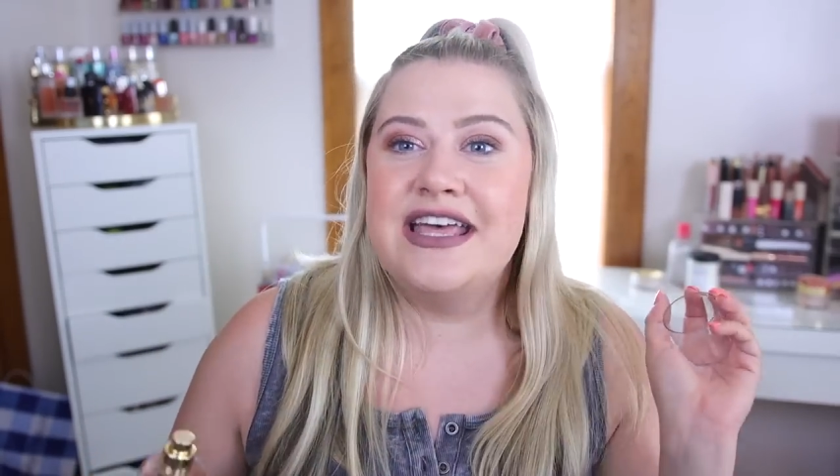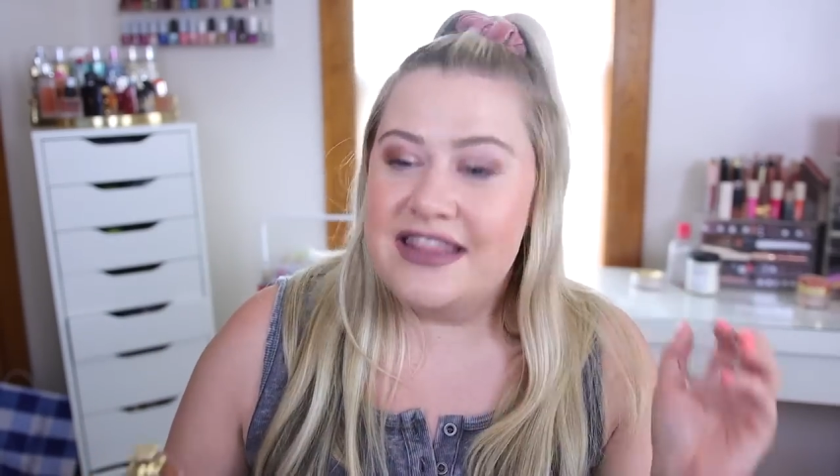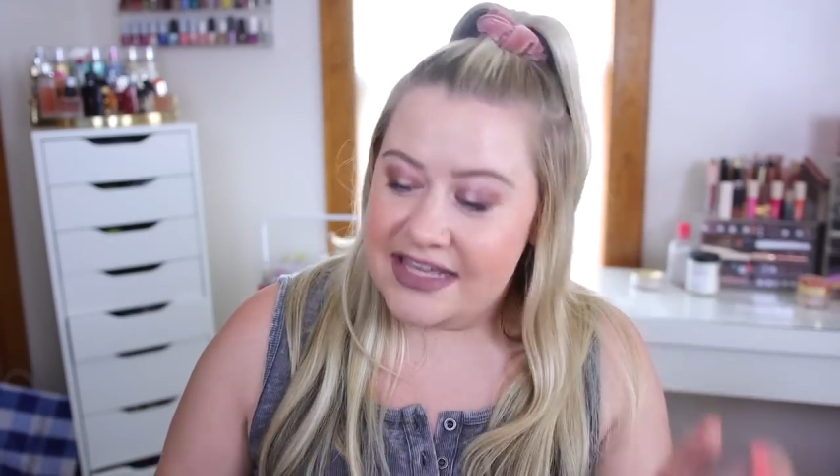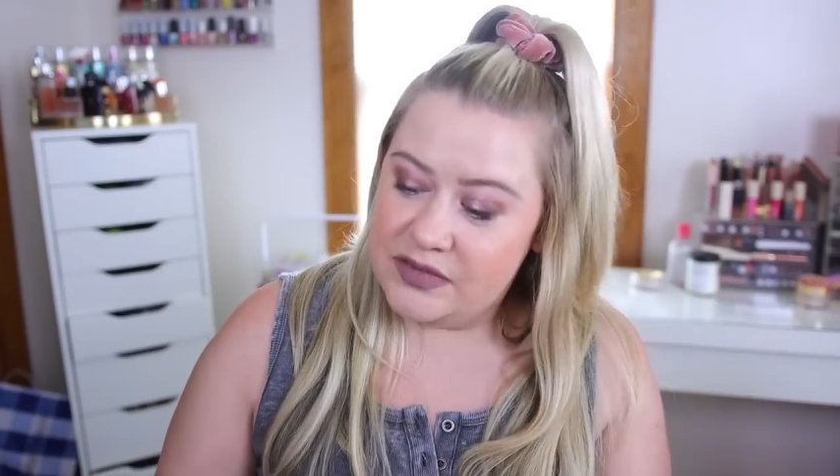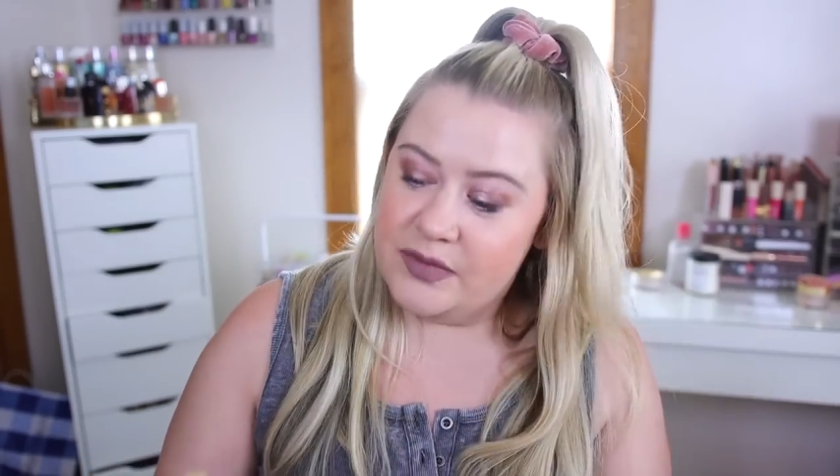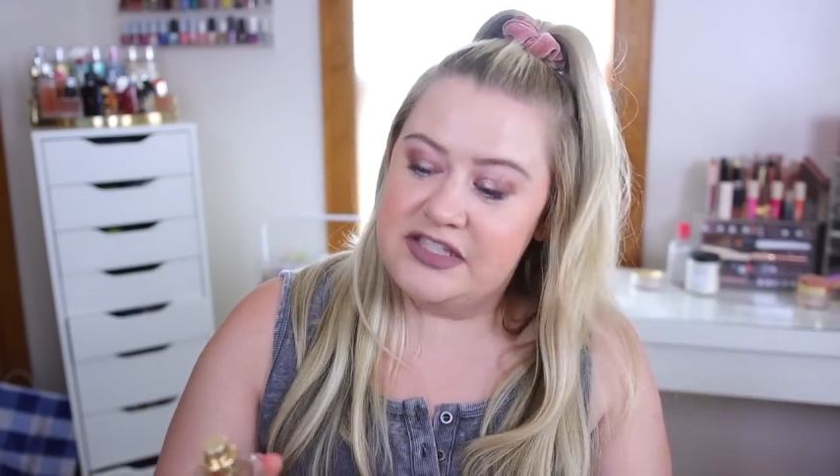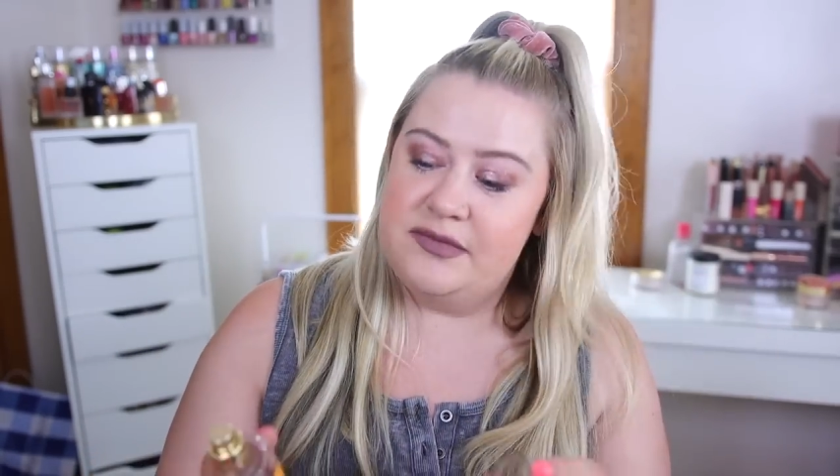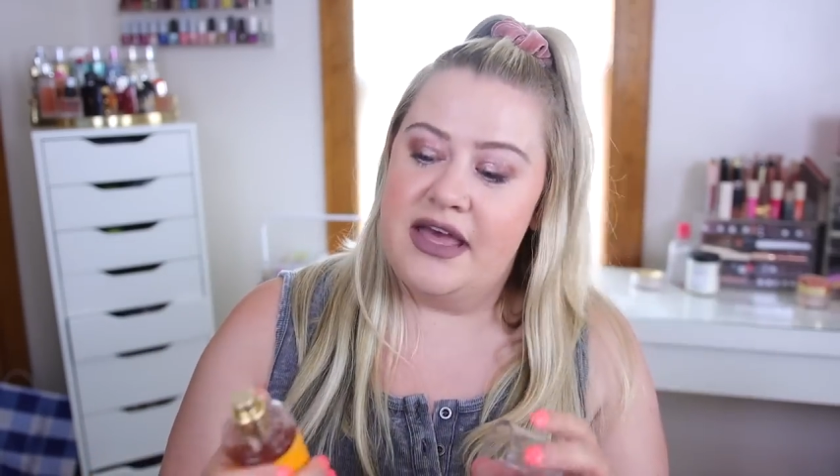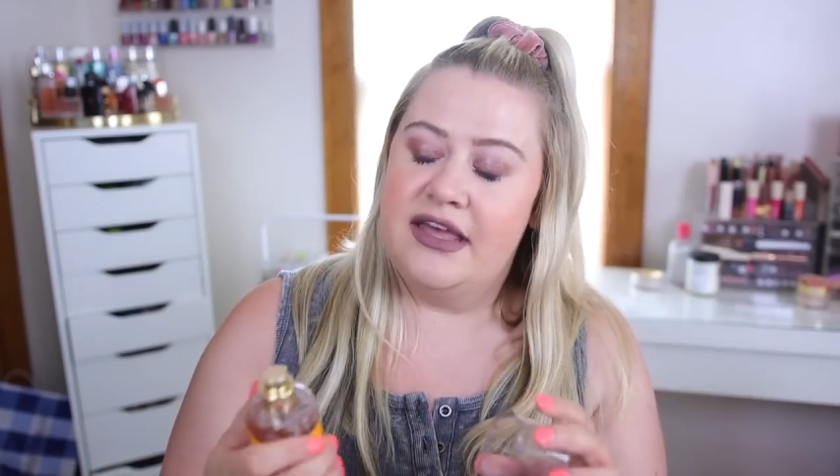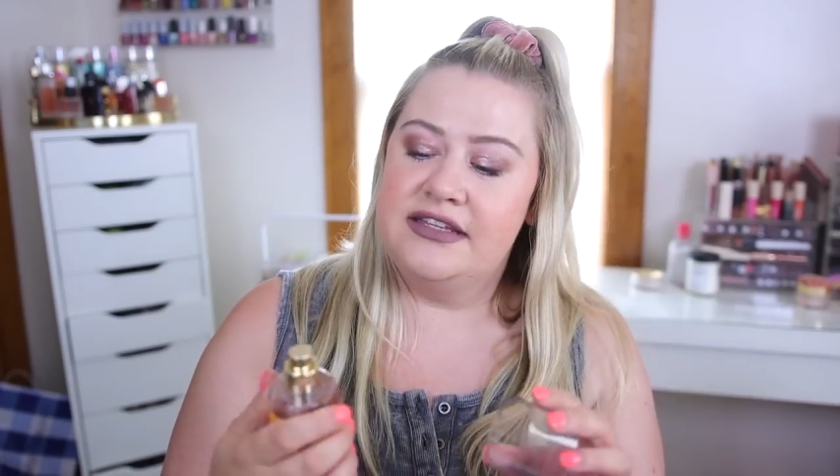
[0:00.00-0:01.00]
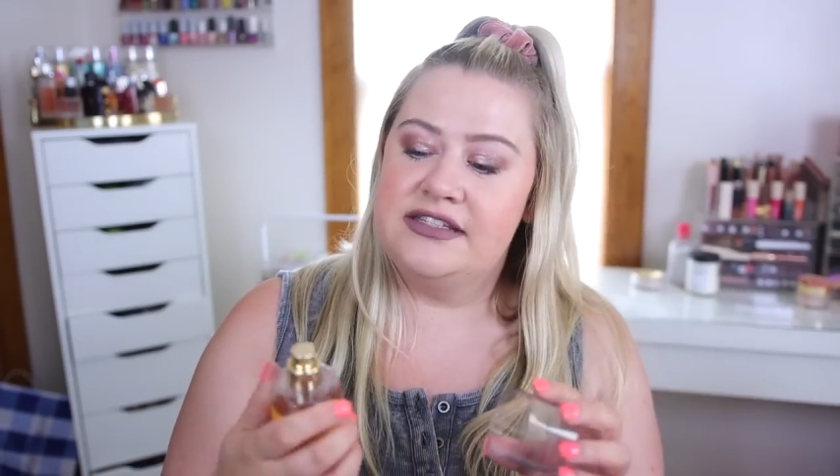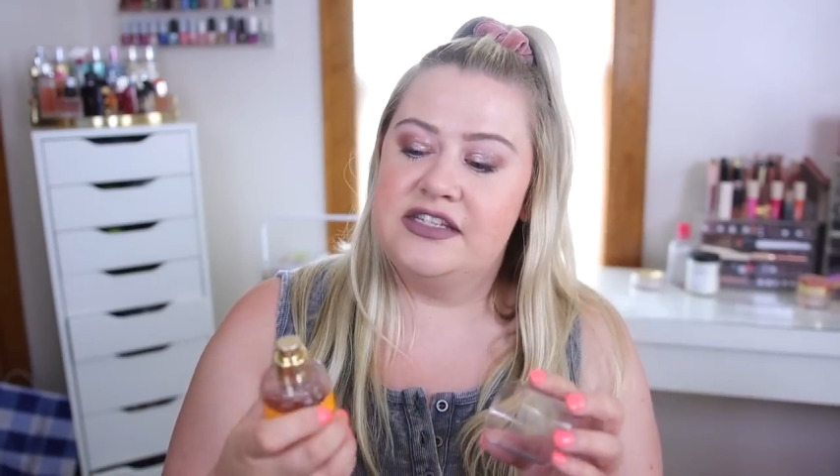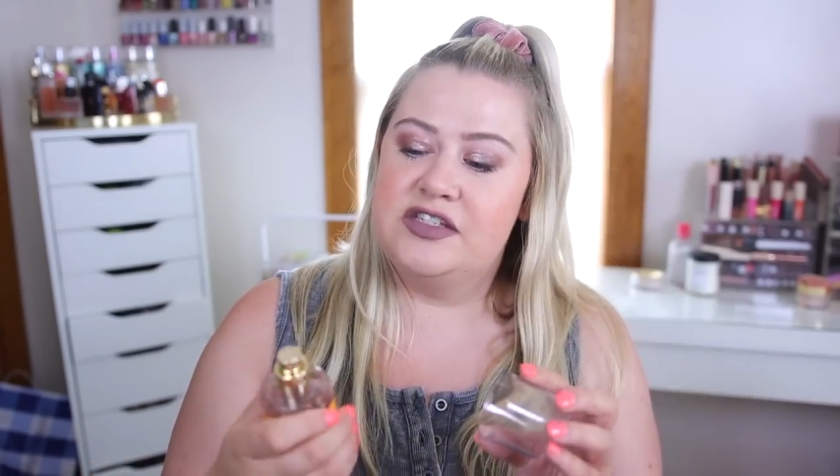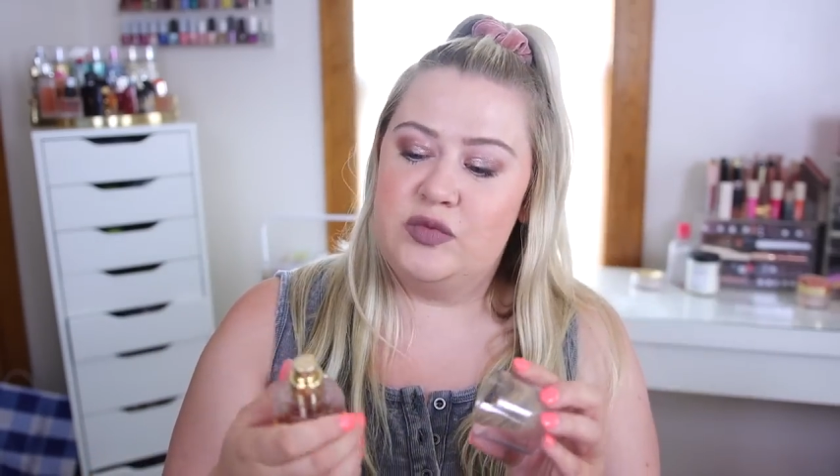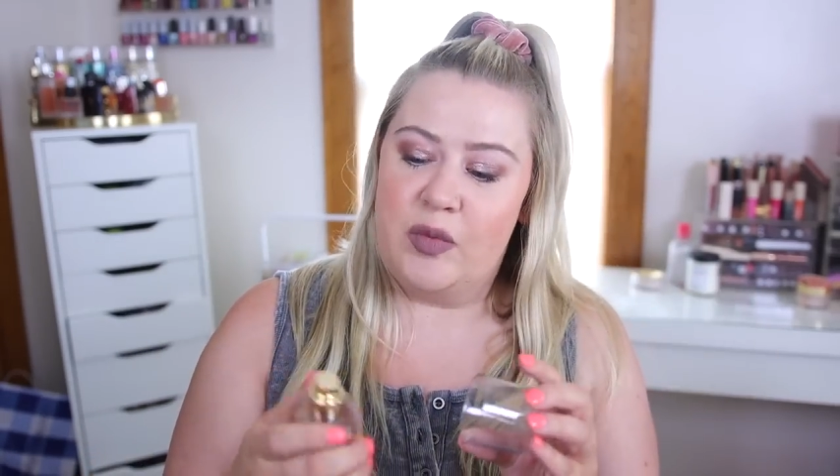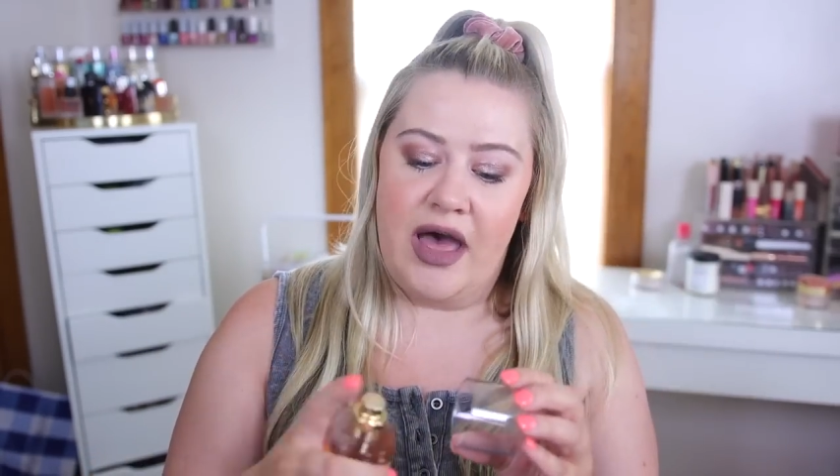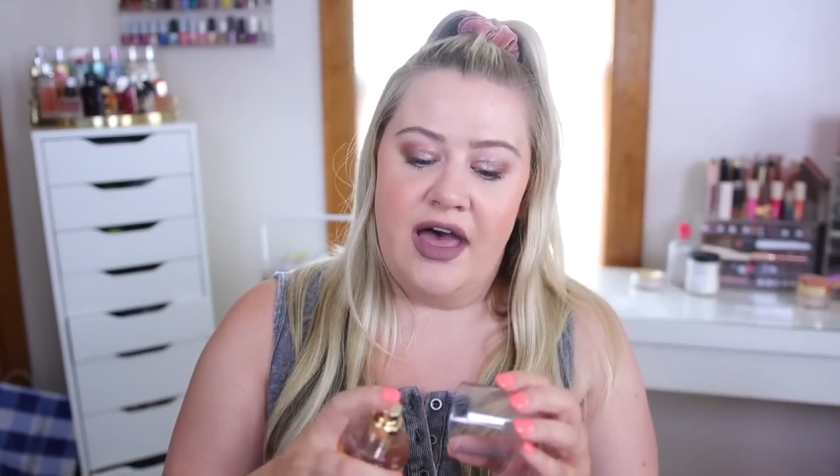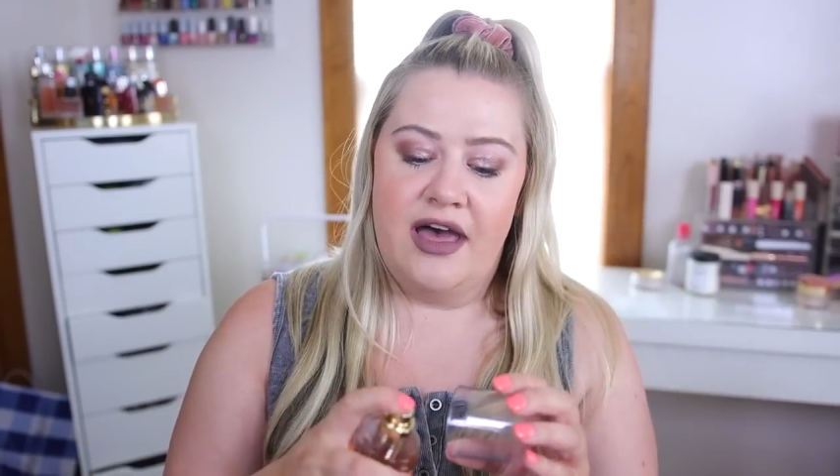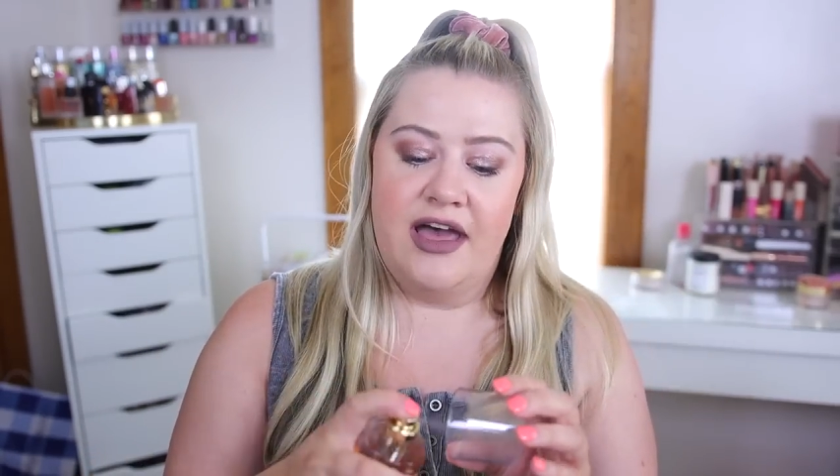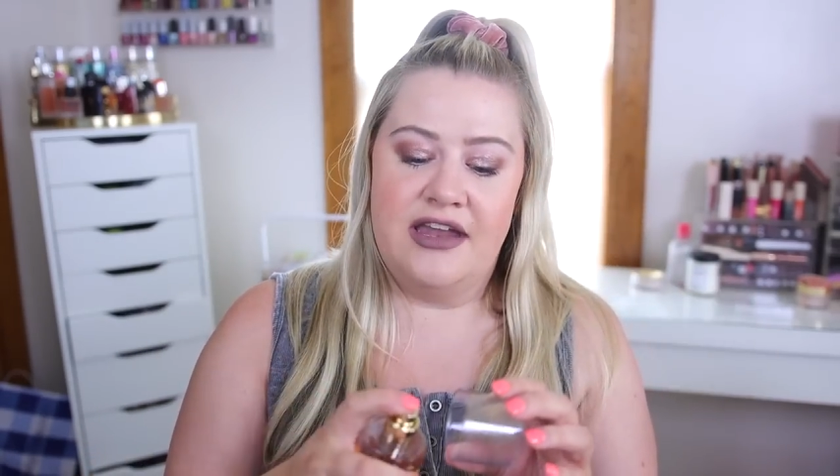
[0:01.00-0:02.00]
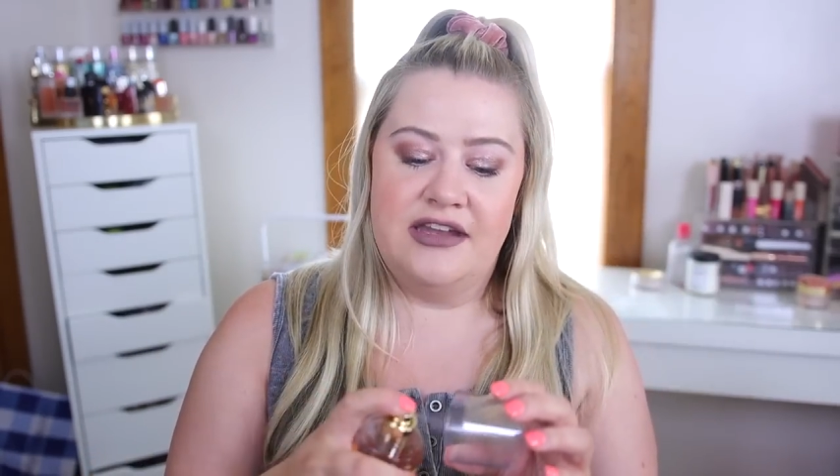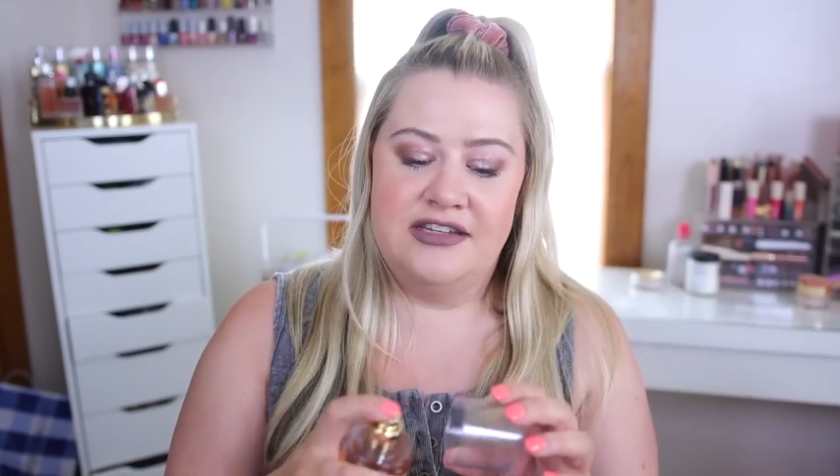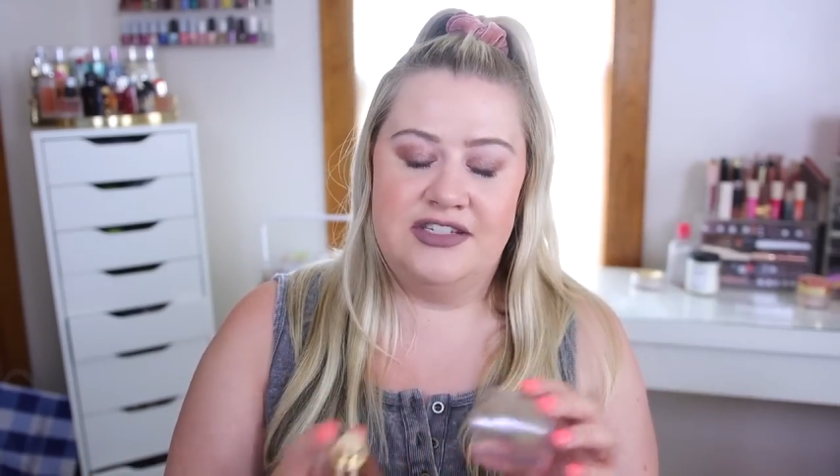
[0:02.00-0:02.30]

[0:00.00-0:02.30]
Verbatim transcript: This one smells spot on